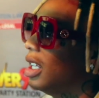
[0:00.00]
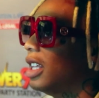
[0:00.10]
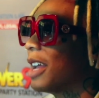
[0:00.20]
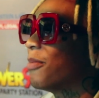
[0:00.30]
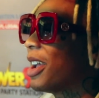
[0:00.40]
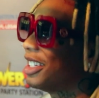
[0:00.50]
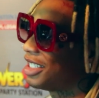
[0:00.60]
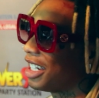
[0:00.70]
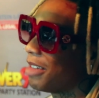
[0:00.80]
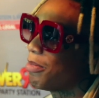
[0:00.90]
like making
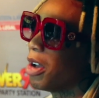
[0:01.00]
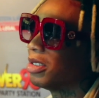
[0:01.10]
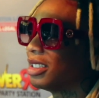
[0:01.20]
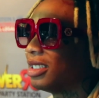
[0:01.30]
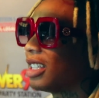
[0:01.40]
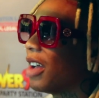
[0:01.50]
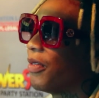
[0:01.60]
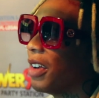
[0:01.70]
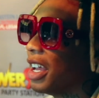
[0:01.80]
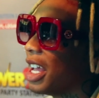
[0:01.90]
sure he posts stuff
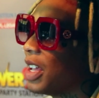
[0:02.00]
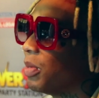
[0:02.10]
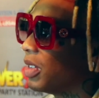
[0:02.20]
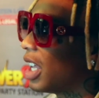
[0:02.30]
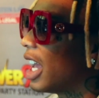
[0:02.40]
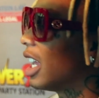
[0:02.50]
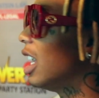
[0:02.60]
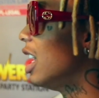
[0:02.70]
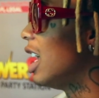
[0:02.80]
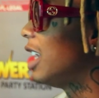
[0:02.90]
for him, and like
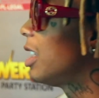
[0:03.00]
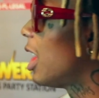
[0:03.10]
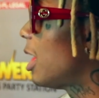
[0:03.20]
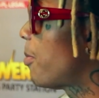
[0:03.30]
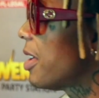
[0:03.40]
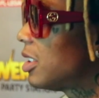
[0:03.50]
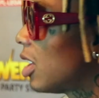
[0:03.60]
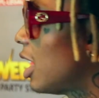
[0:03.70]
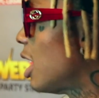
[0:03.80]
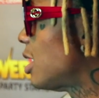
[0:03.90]
it depends
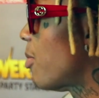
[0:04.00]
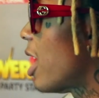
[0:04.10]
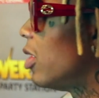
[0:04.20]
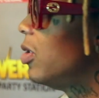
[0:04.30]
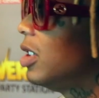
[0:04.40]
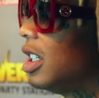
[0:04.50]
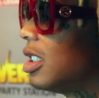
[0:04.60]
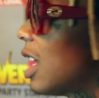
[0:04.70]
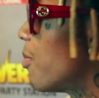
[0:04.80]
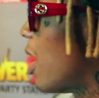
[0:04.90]
on. It doesn't matter who it
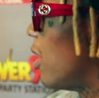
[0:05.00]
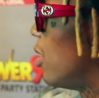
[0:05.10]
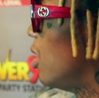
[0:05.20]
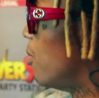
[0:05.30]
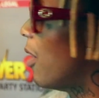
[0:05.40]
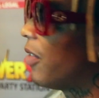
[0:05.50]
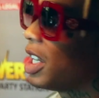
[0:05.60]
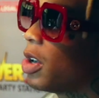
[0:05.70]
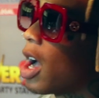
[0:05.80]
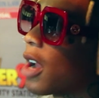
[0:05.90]
is. Like my
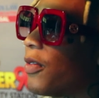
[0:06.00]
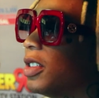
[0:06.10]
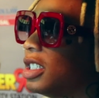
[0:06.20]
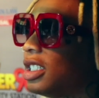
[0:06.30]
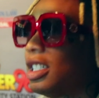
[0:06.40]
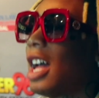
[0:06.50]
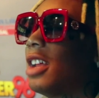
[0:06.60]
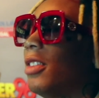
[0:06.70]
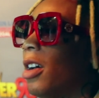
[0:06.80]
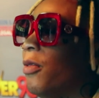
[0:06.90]
videographer just shot
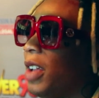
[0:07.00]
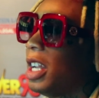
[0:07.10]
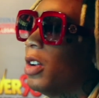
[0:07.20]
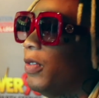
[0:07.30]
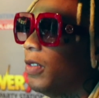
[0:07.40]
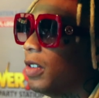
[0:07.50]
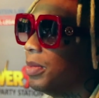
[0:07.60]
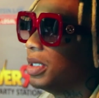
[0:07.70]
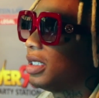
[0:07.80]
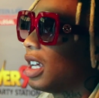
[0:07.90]
a video for him
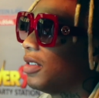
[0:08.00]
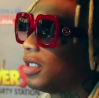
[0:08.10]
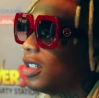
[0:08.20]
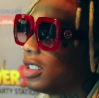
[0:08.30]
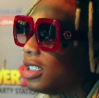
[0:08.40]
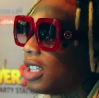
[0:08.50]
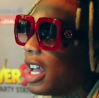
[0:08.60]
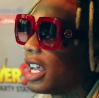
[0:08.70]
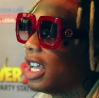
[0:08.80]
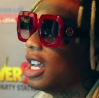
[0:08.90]
and stuff. So it's just like